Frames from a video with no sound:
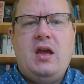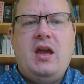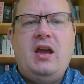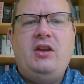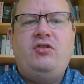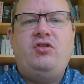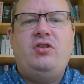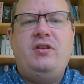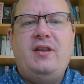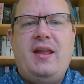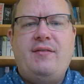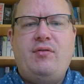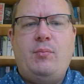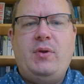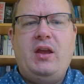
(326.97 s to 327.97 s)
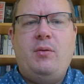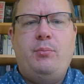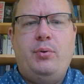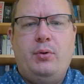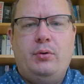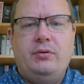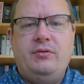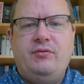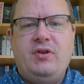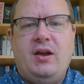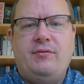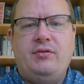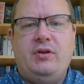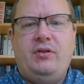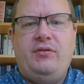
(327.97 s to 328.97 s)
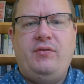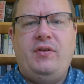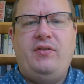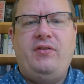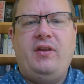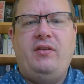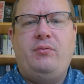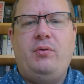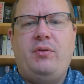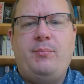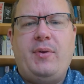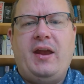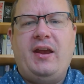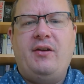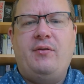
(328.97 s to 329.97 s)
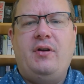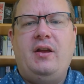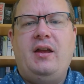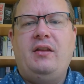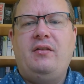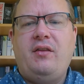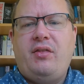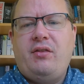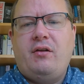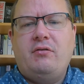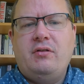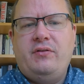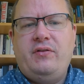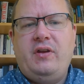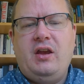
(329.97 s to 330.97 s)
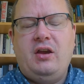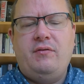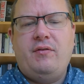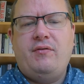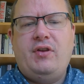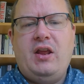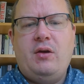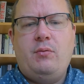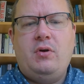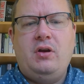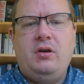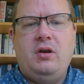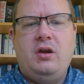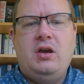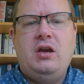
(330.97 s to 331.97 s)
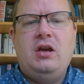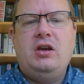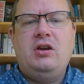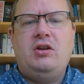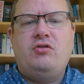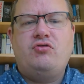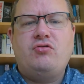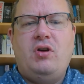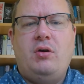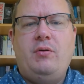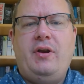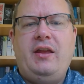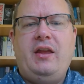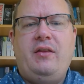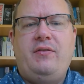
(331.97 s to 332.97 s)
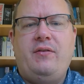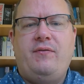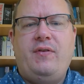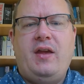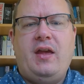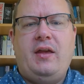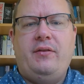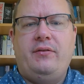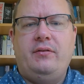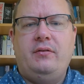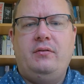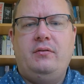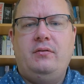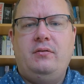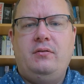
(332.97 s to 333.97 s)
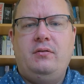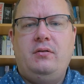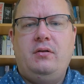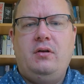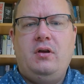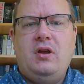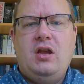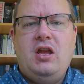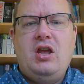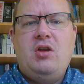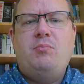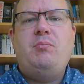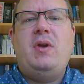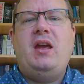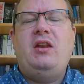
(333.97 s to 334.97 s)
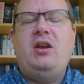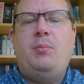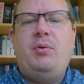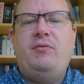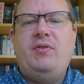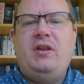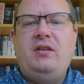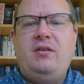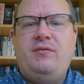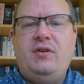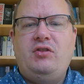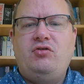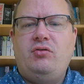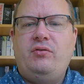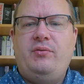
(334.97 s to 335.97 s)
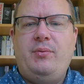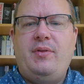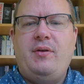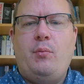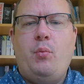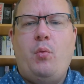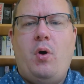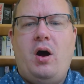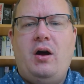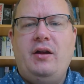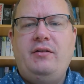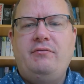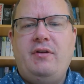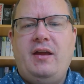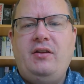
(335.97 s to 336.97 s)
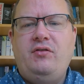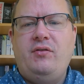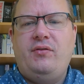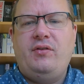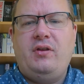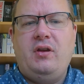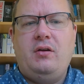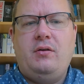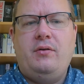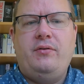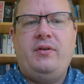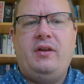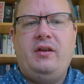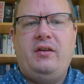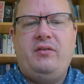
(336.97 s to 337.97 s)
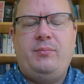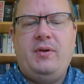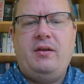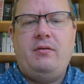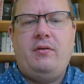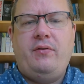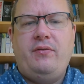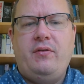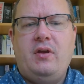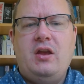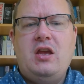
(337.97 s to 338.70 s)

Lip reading: It should never be a board of governance that sits with power and authority over the network, controlling its affairs. Made up of individuals with a wide range of skills and experience,